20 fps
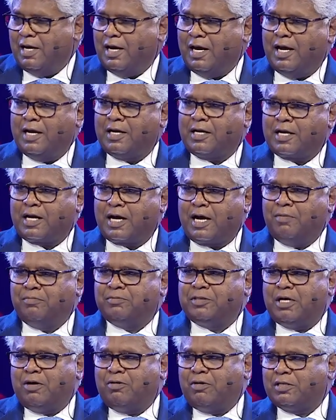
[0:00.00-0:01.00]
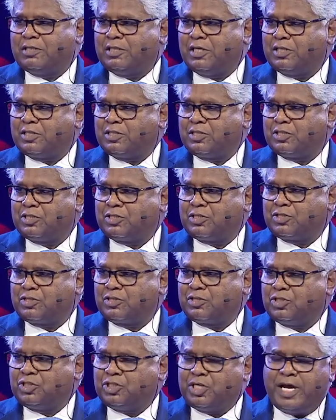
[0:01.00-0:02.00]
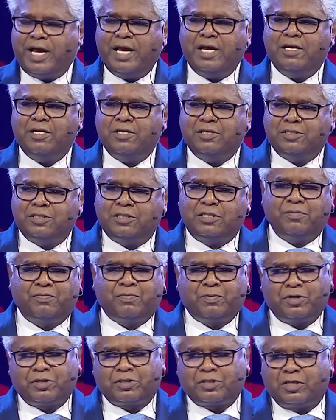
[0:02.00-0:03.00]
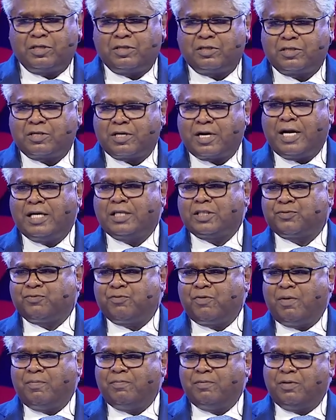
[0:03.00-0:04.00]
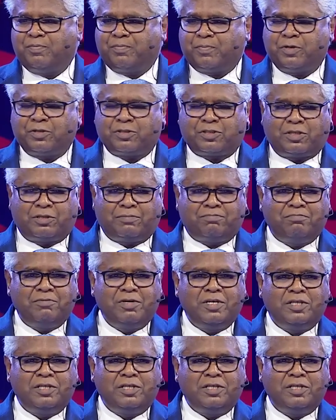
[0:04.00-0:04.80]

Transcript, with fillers: and comes out as a changed person, transformed person.